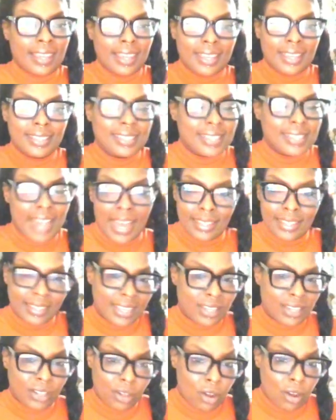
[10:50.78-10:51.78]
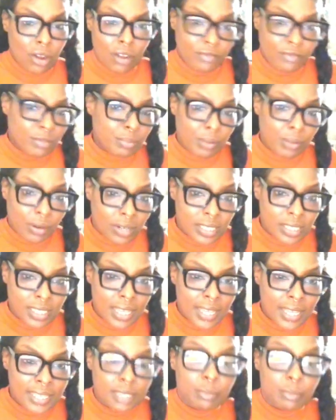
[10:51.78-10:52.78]
It's not that long of a
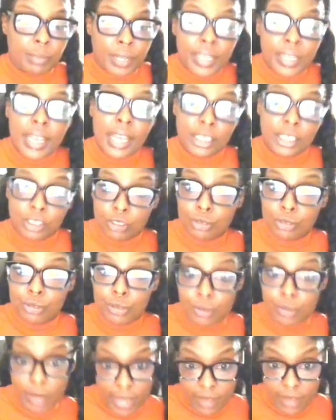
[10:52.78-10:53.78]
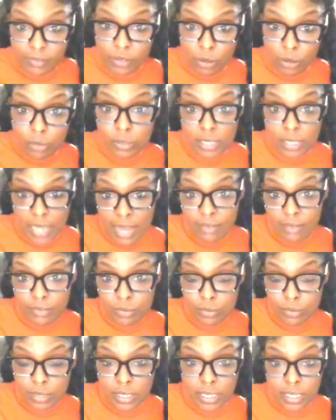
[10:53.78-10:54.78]
process, but yes, you do have those
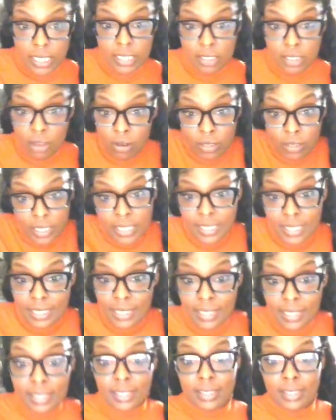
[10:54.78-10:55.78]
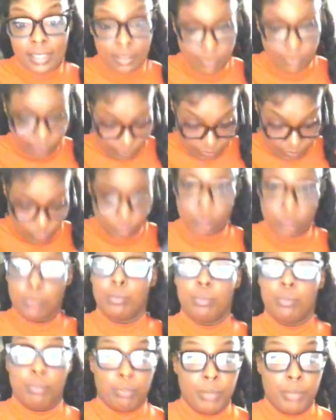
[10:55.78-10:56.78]
levels. It's called the seasons of
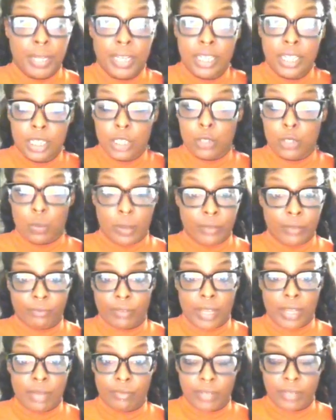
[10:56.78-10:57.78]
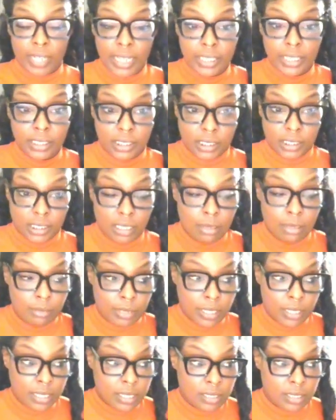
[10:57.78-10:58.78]
being in a twin flame
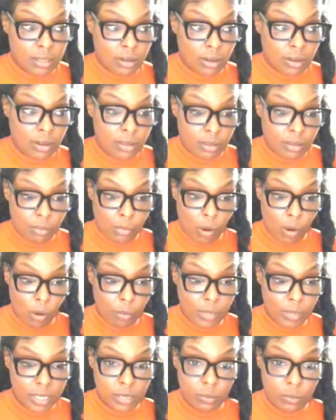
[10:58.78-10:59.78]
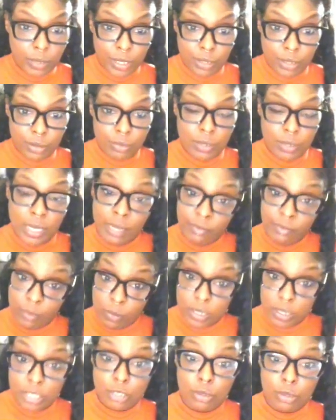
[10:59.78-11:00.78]
relationship. These are the moments where you,
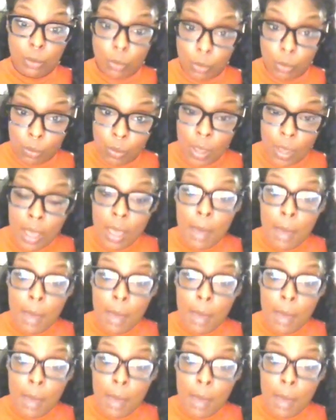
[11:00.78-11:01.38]
even with a soul